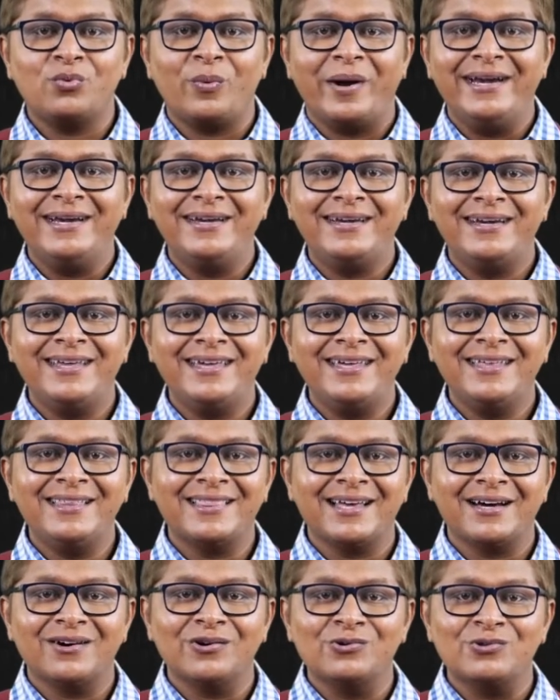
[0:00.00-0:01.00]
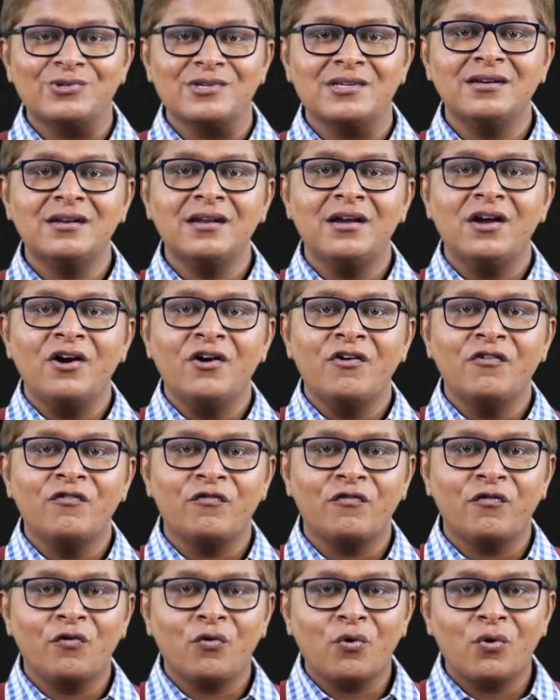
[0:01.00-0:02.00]

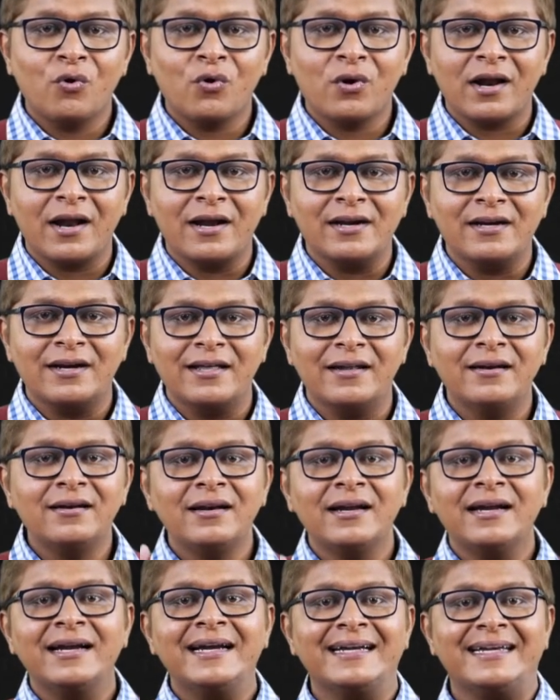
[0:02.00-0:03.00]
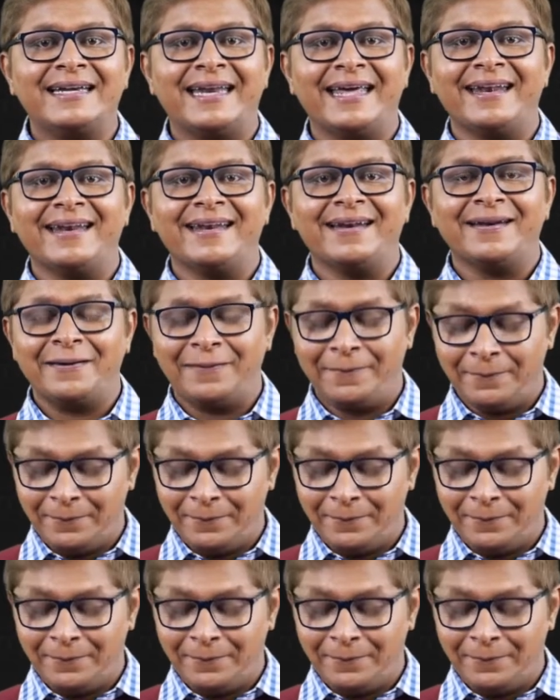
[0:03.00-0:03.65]
20,410.